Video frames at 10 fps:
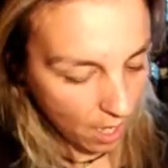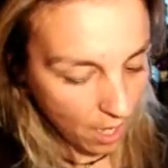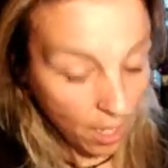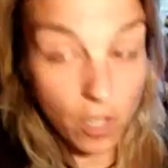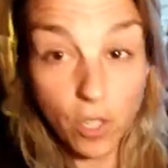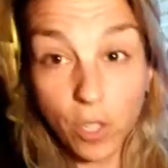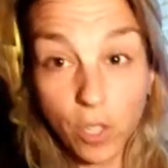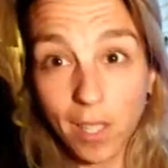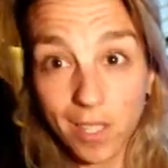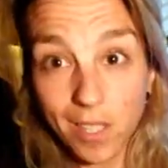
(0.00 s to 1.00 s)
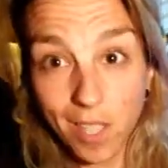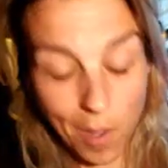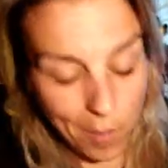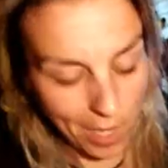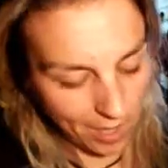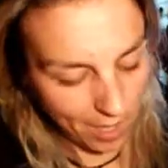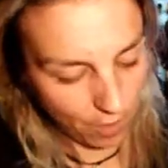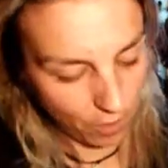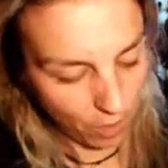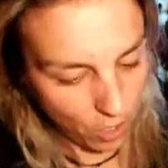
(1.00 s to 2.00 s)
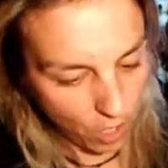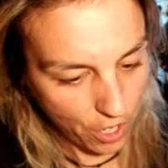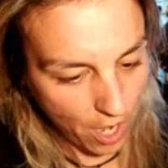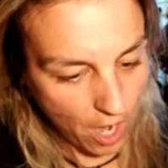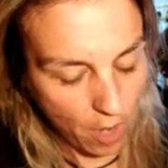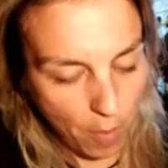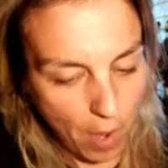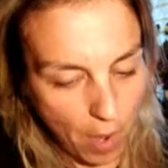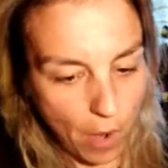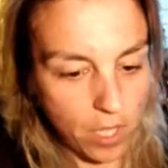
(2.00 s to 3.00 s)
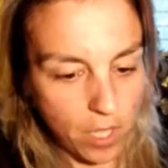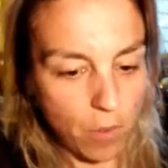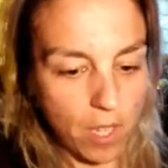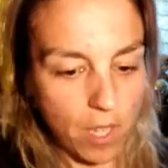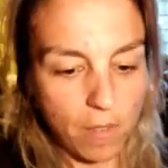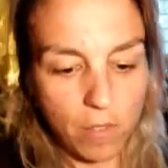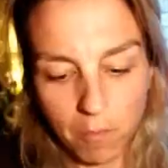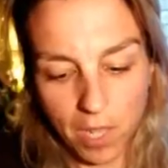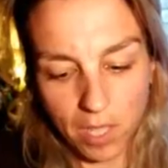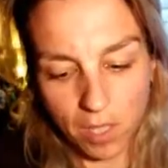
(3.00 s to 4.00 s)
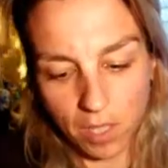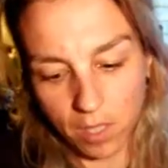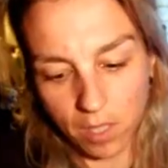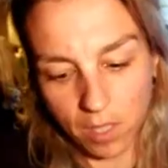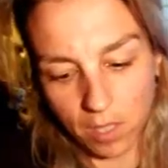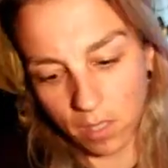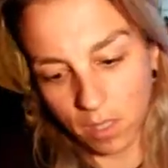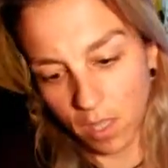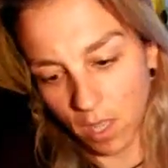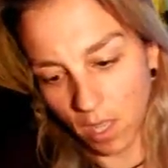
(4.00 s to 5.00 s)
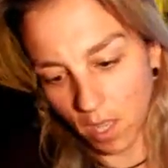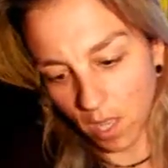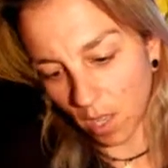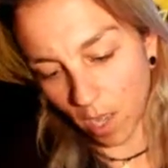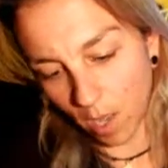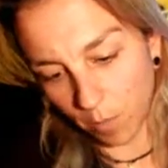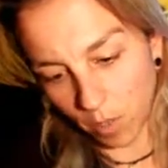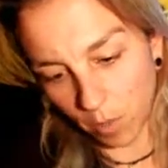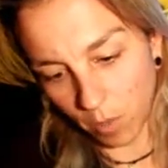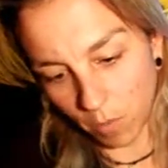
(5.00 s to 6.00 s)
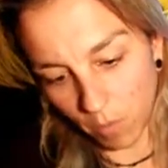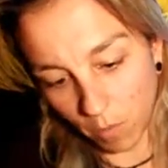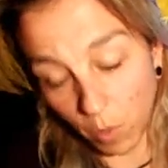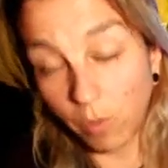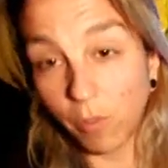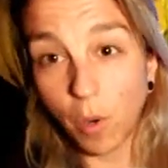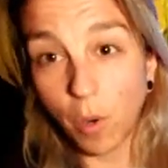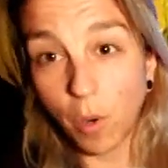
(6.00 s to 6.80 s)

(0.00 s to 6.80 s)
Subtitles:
good things coming. If you look to your higher powers, they will give you good messages that will help you move forward